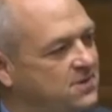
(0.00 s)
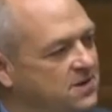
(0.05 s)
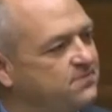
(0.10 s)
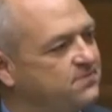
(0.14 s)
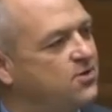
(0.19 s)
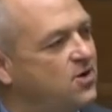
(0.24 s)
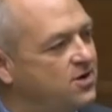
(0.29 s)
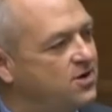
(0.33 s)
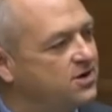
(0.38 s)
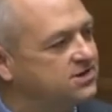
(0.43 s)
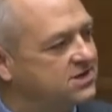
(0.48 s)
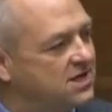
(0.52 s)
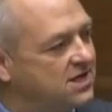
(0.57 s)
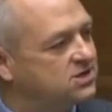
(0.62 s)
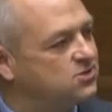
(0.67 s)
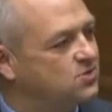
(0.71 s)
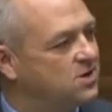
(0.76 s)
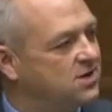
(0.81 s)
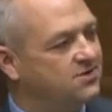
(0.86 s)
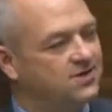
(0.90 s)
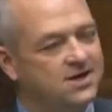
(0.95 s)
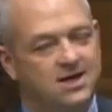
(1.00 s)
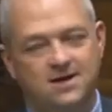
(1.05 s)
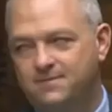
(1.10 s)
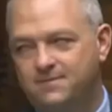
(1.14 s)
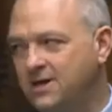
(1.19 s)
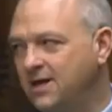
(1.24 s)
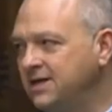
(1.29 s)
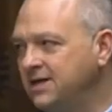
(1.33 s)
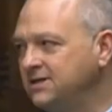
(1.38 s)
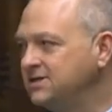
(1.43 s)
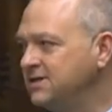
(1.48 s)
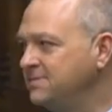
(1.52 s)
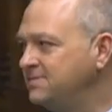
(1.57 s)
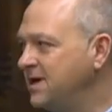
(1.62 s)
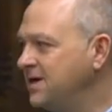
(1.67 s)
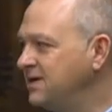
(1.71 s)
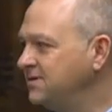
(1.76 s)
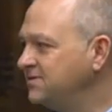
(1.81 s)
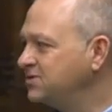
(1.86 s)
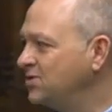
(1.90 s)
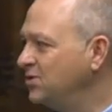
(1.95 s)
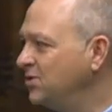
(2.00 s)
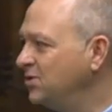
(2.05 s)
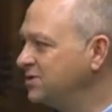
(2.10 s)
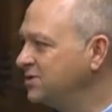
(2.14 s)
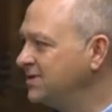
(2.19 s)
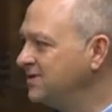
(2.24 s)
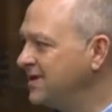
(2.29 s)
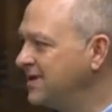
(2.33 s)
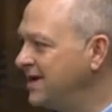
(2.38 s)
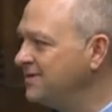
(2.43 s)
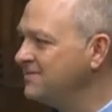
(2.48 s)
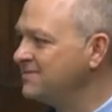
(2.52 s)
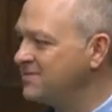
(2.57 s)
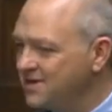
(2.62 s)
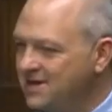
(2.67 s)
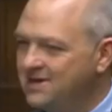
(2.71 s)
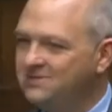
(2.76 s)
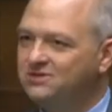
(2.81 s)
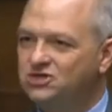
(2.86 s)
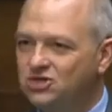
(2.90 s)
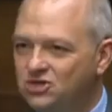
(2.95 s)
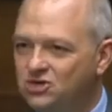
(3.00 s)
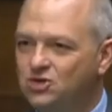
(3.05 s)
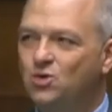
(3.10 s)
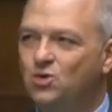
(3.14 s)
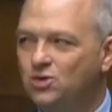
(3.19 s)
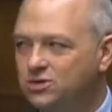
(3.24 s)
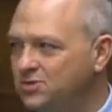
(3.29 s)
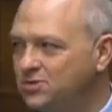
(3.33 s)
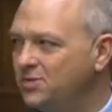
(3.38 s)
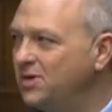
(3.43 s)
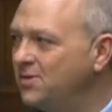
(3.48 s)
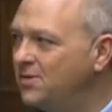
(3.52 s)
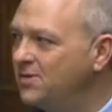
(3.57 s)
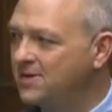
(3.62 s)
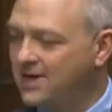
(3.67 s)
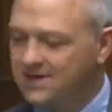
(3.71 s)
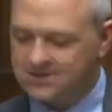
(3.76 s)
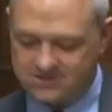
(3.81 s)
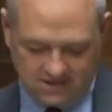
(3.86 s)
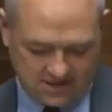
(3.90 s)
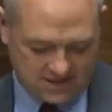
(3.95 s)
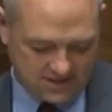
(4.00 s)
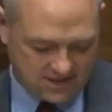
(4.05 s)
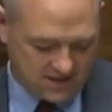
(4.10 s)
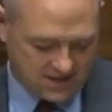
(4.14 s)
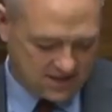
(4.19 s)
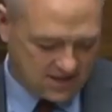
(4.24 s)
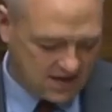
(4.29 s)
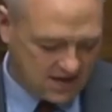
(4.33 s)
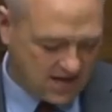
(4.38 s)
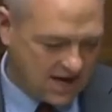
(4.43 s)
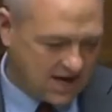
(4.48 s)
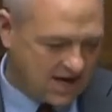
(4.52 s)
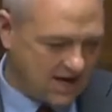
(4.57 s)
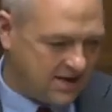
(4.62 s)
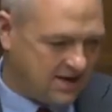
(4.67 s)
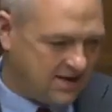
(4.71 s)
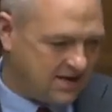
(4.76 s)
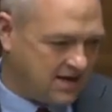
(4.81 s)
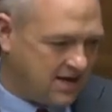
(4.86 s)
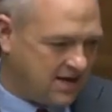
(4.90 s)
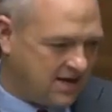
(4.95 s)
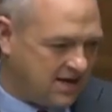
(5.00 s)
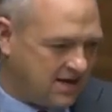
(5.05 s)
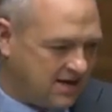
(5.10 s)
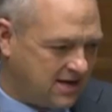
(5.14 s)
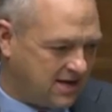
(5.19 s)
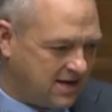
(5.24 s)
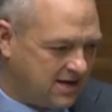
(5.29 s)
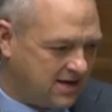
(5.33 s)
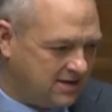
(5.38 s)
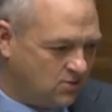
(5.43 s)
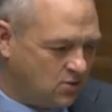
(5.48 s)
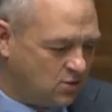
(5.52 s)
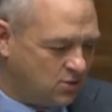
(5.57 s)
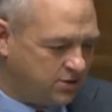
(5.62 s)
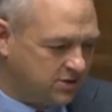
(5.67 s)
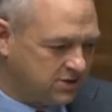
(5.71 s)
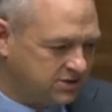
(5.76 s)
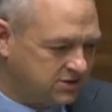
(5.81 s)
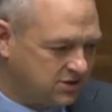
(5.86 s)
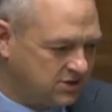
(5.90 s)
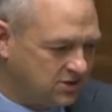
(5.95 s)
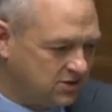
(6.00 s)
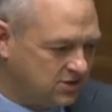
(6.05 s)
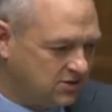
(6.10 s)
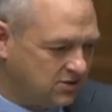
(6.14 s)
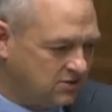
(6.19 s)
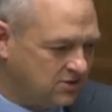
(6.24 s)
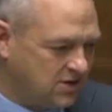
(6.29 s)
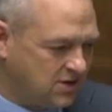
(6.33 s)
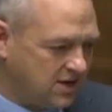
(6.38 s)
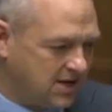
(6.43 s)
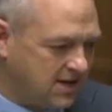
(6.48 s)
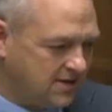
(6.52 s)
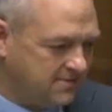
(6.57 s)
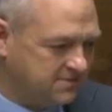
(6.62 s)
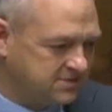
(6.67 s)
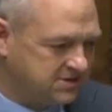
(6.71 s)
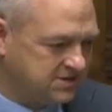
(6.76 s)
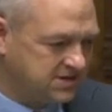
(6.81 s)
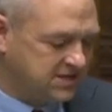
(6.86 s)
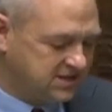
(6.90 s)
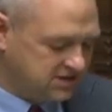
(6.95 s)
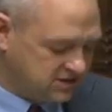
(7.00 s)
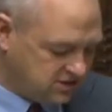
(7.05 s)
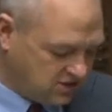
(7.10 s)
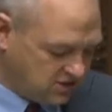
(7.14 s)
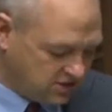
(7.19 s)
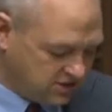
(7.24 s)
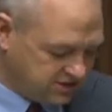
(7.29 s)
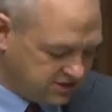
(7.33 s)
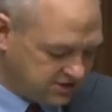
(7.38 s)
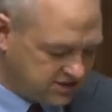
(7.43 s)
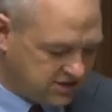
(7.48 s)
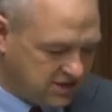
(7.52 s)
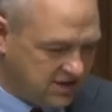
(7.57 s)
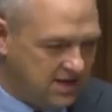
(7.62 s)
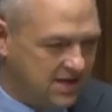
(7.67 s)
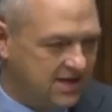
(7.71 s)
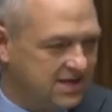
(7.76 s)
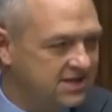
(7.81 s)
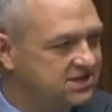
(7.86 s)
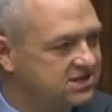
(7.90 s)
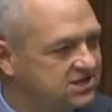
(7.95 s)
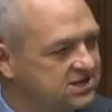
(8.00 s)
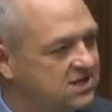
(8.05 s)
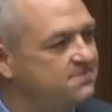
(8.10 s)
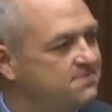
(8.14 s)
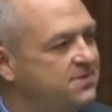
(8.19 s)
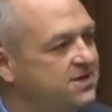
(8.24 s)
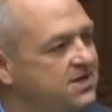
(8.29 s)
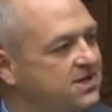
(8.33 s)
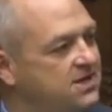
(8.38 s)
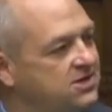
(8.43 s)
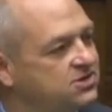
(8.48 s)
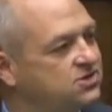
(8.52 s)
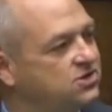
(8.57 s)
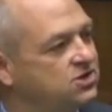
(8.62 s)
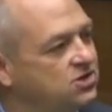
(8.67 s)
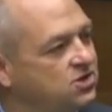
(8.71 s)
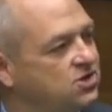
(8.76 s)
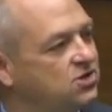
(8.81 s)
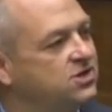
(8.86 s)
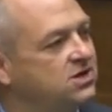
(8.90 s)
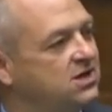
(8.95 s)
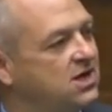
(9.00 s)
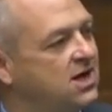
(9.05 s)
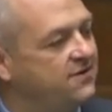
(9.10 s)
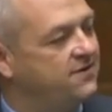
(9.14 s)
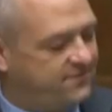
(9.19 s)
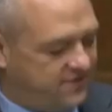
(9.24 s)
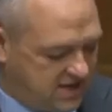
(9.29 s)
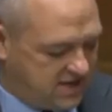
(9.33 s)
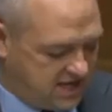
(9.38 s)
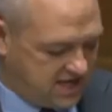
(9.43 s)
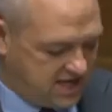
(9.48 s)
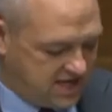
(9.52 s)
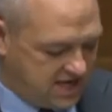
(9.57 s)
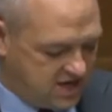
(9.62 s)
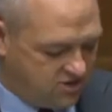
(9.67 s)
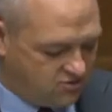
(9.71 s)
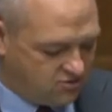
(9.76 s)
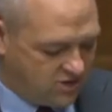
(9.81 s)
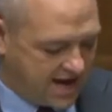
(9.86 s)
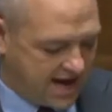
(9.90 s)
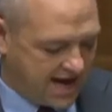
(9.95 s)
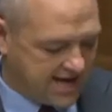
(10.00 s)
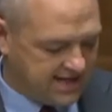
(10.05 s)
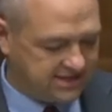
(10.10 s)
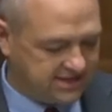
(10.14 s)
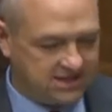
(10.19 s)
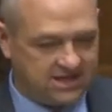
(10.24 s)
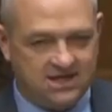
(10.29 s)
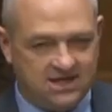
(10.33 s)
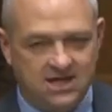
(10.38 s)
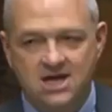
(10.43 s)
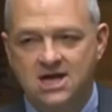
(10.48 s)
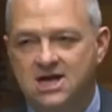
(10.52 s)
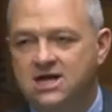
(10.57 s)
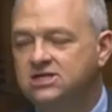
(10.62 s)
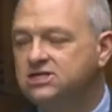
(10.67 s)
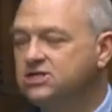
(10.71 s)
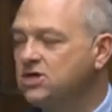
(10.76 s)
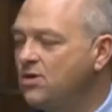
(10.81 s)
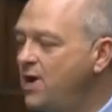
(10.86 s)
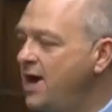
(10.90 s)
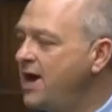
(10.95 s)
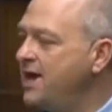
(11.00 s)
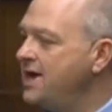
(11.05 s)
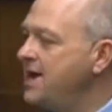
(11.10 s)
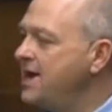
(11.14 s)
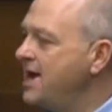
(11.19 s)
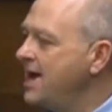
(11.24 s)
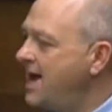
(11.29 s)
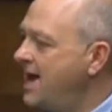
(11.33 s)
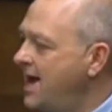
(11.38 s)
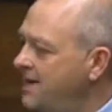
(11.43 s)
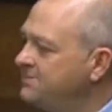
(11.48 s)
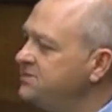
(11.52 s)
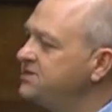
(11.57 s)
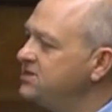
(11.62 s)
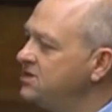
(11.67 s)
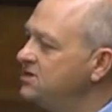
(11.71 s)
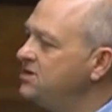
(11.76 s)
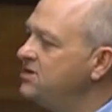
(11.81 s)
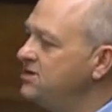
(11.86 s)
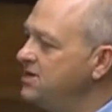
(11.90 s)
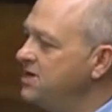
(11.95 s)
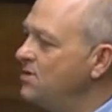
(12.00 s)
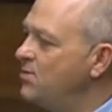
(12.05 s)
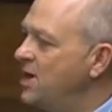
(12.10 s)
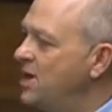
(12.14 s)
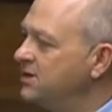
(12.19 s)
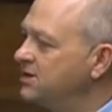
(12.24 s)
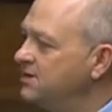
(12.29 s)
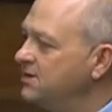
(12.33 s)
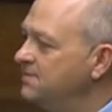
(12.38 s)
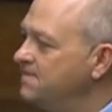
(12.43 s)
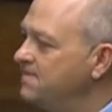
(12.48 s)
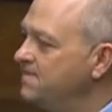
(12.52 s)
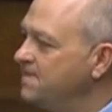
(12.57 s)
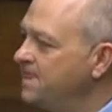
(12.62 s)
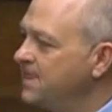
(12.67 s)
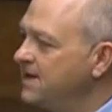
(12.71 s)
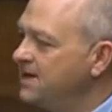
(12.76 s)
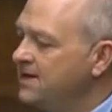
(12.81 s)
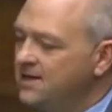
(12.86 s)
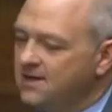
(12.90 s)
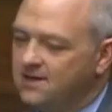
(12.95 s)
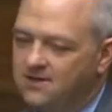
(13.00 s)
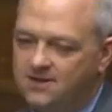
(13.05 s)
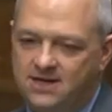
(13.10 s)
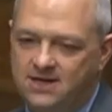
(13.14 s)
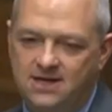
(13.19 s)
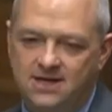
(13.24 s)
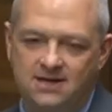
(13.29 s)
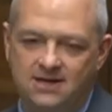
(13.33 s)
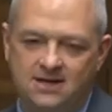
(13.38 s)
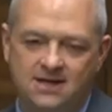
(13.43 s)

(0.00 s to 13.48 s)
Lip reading: processed, we can then apply to the bailiff's court, and then in due course we will get an order to seize goods. Simply isn't good enough in reality. So I absolutely welcome this